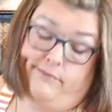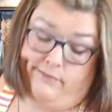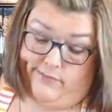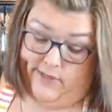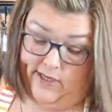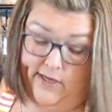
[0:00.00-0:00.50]

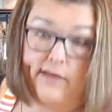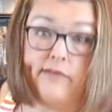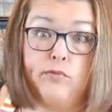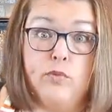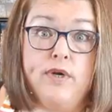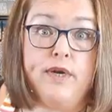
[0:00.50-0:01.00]
it is what
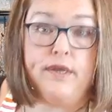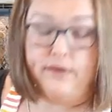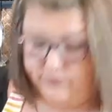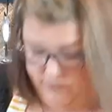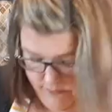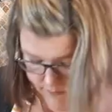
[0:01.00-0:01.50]
it is.
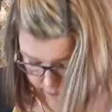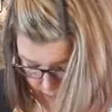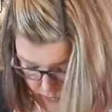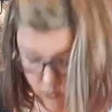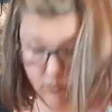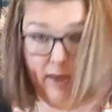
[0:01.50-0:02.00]
So
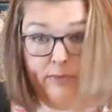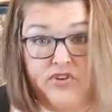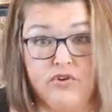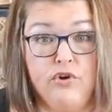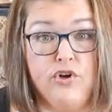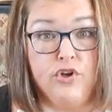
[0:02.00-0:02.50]
I'm still going to
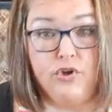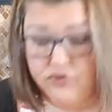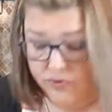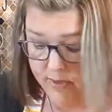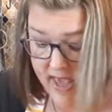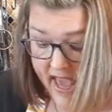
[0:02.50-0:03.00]
use them,
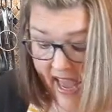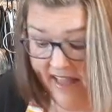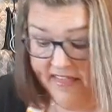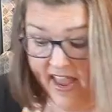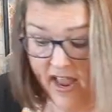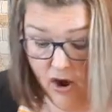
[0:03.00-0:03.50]
and they
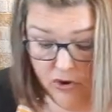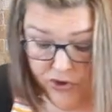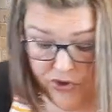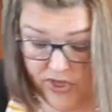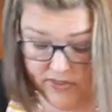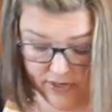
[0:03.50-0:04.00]
are good.
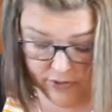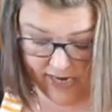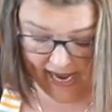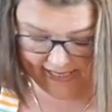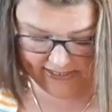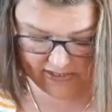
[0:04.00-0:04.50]
They're nice
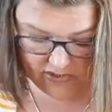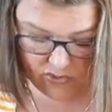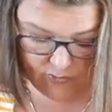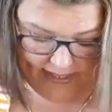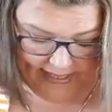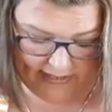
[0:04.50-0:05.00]
and
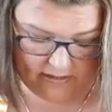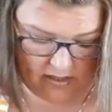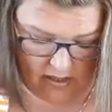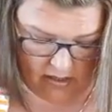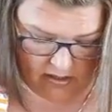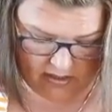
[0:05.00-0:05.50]
sweet.
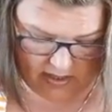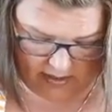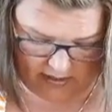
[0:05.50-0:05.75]
They're